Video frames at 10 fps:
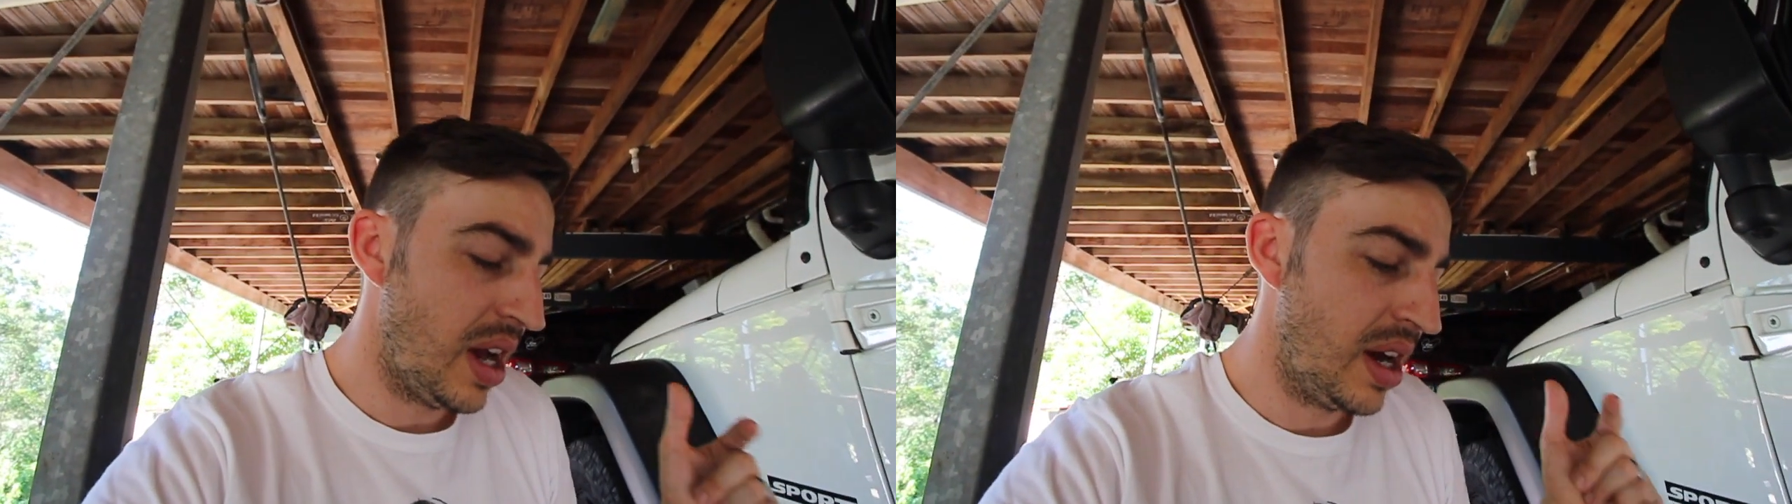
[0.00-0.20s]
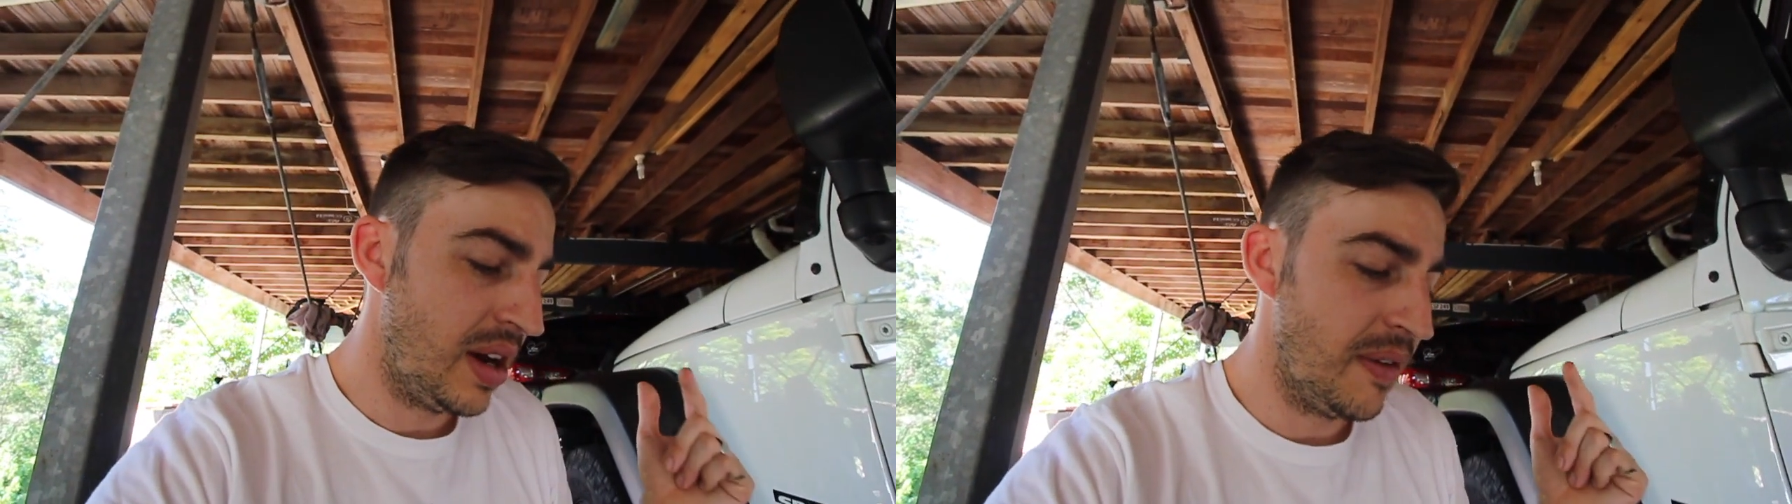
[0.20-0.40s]

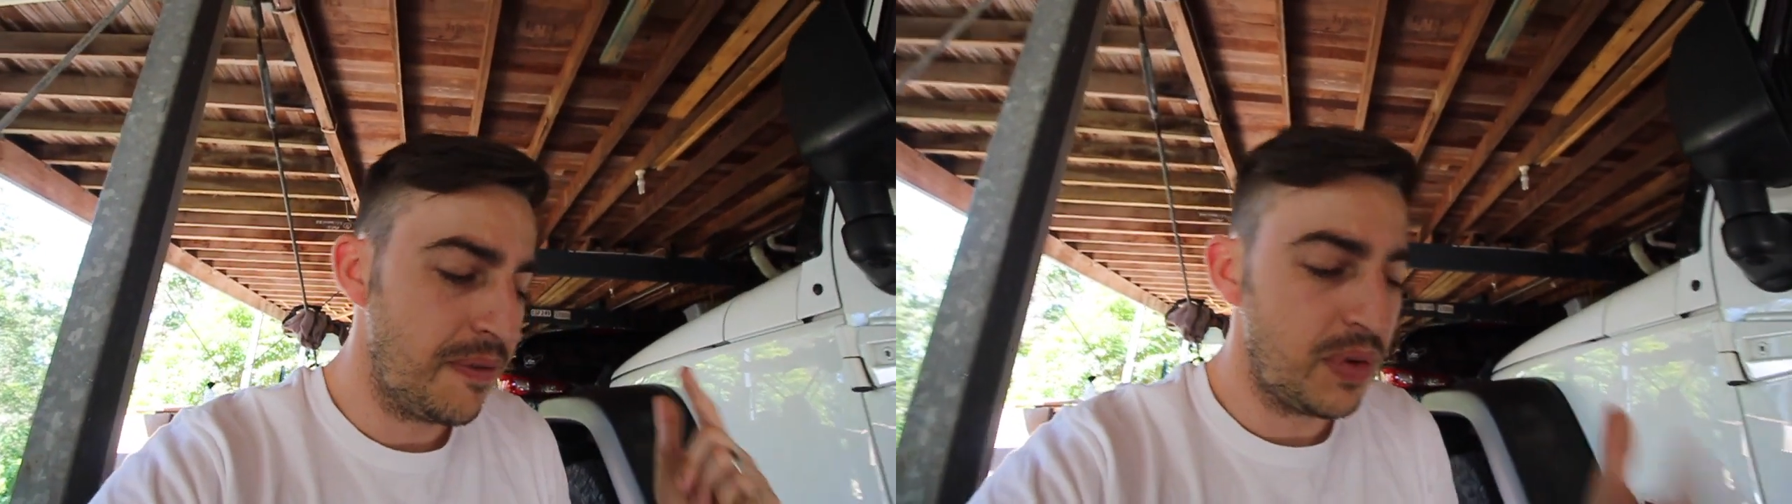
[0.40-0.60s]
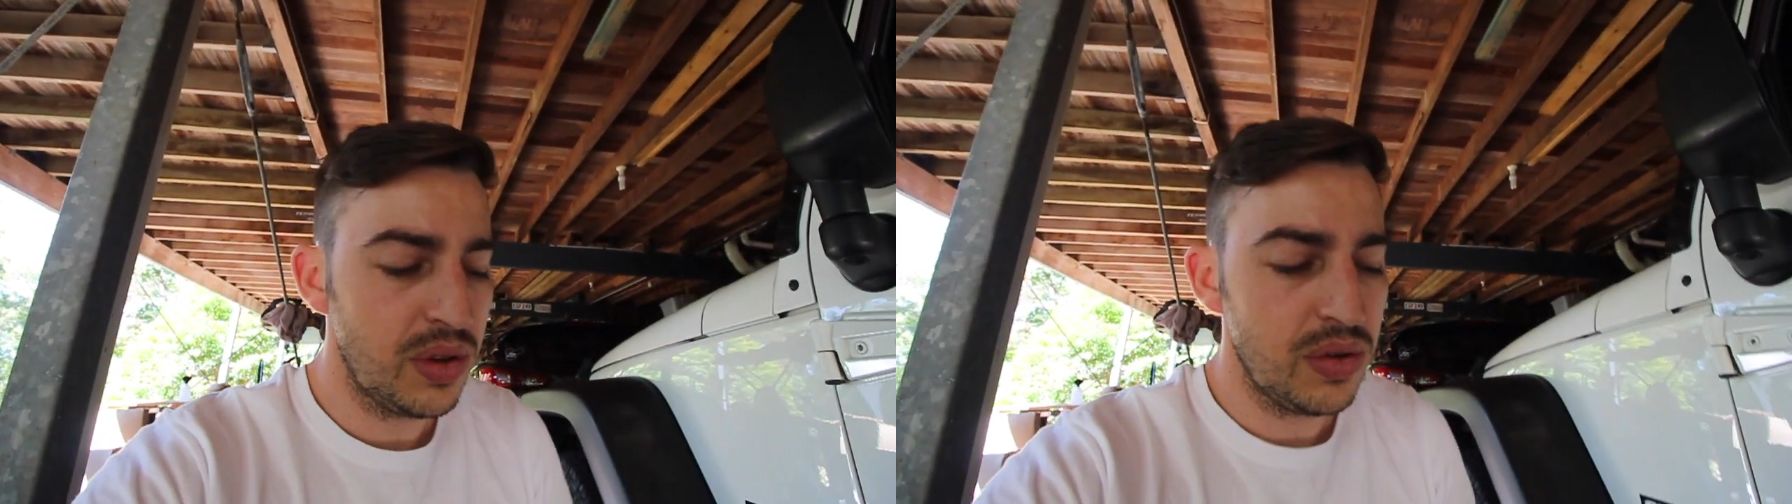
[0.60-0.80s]
uh,
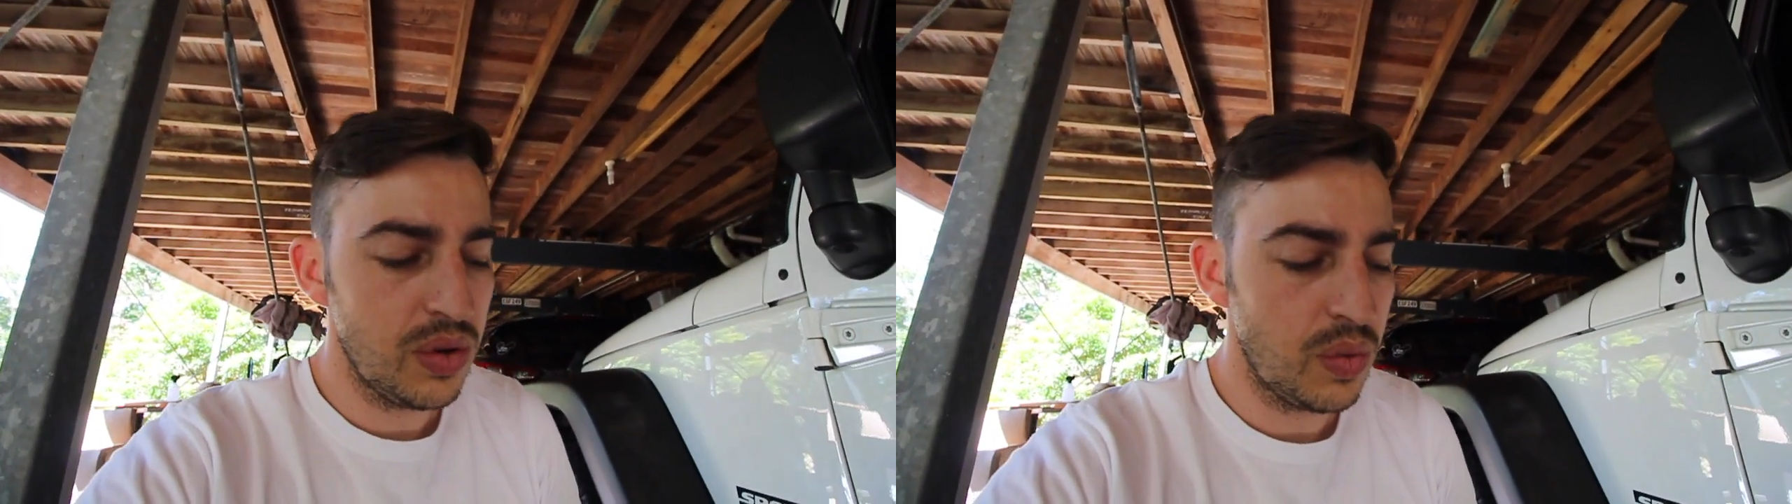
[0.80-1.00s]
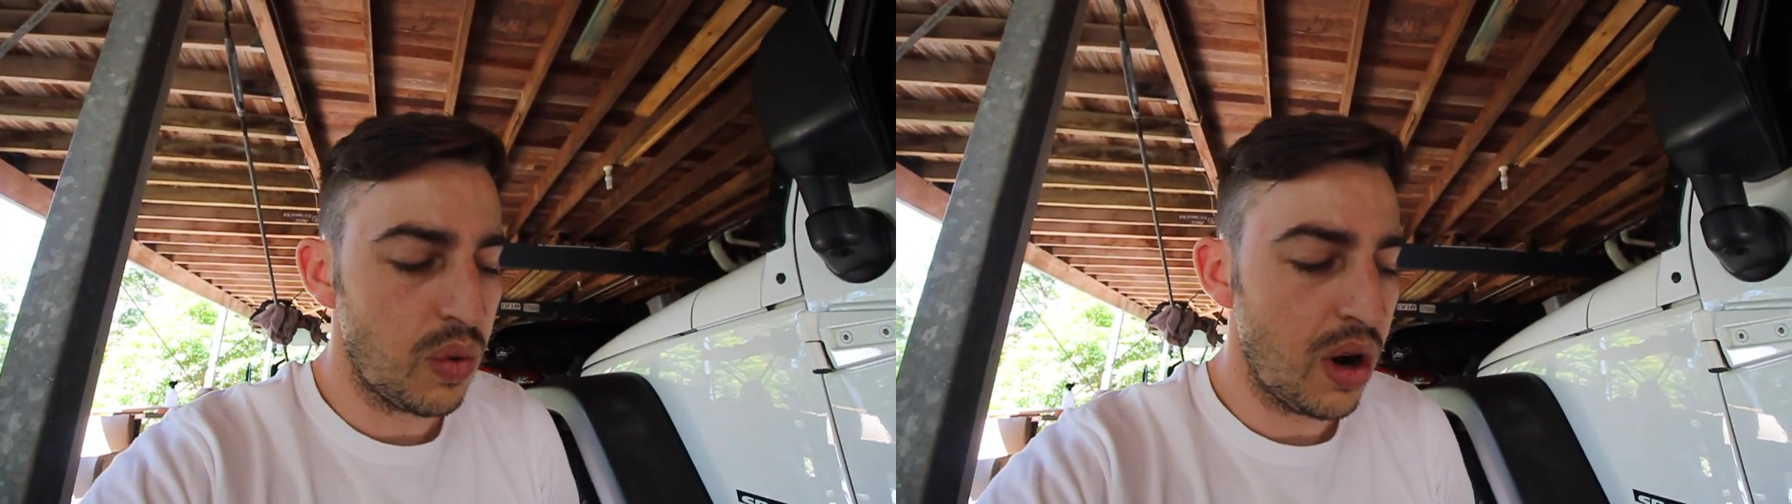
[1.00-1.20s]

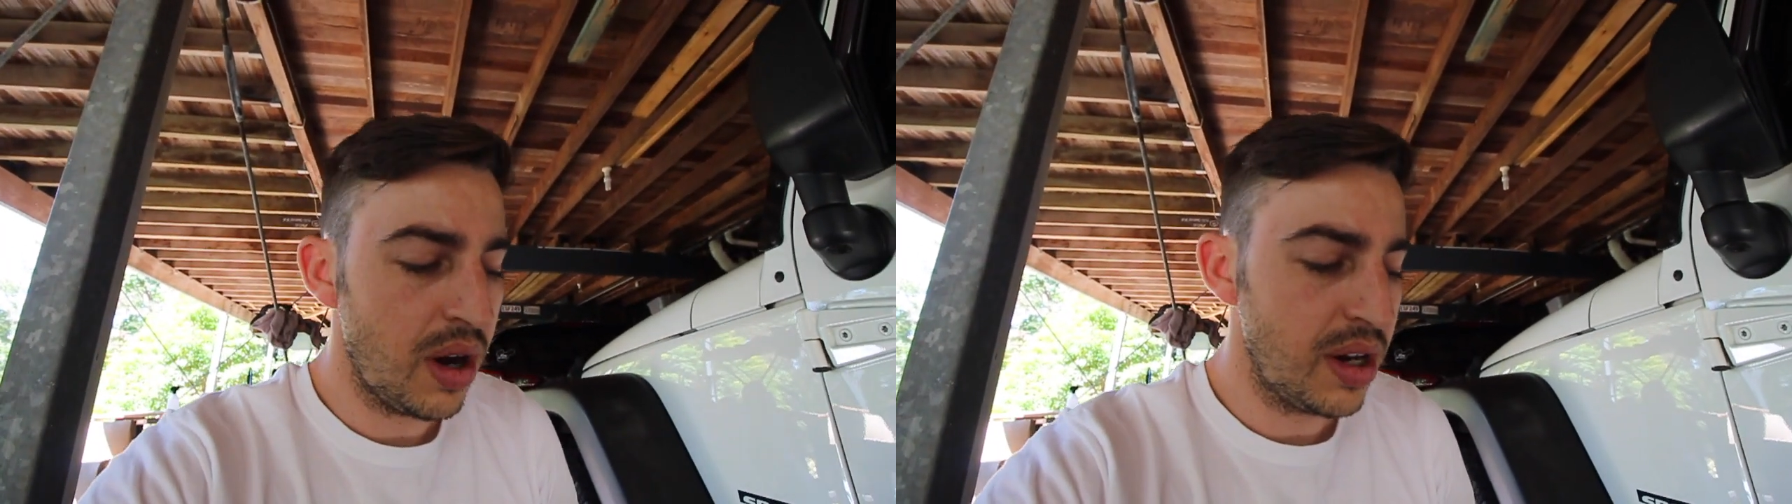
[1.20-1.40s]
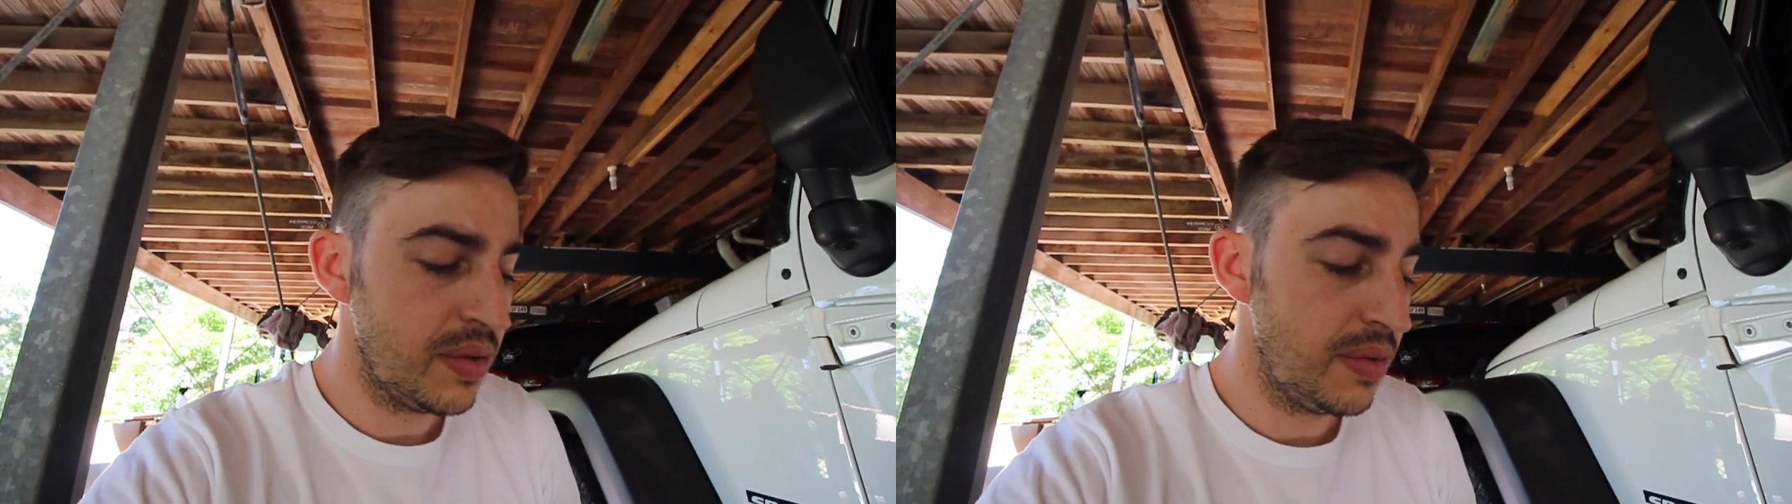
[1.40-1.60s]
forty-two
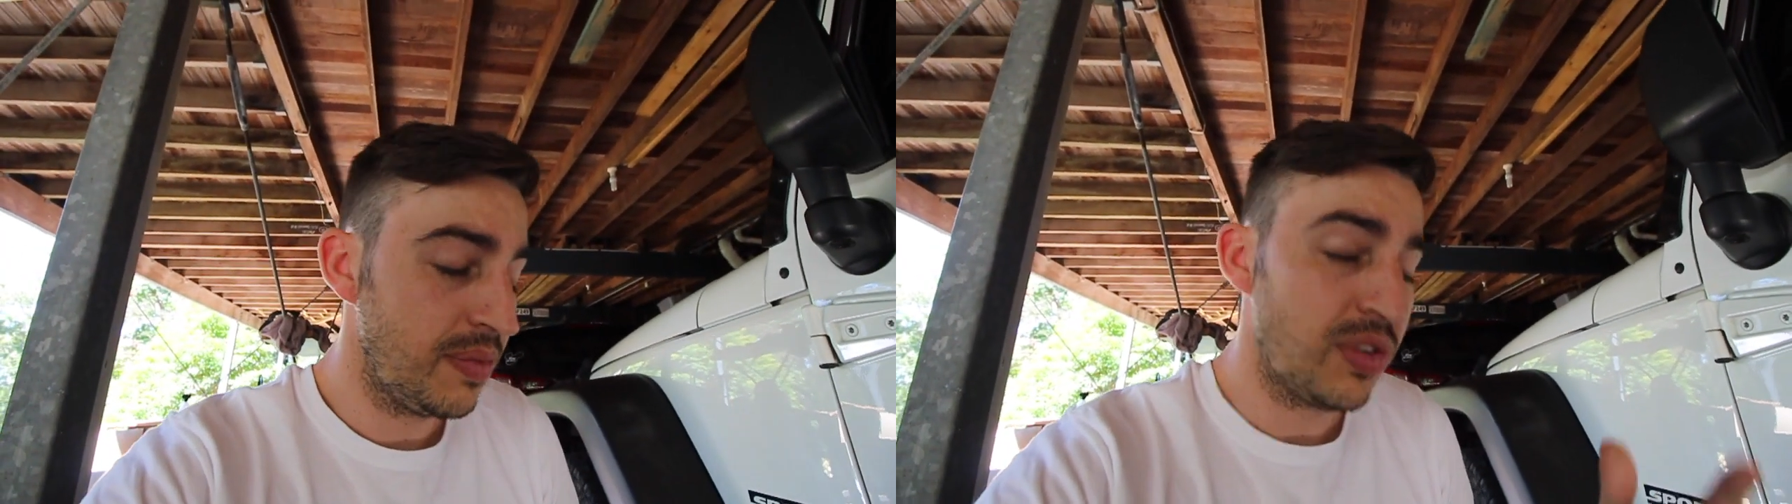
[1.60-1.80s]
wide,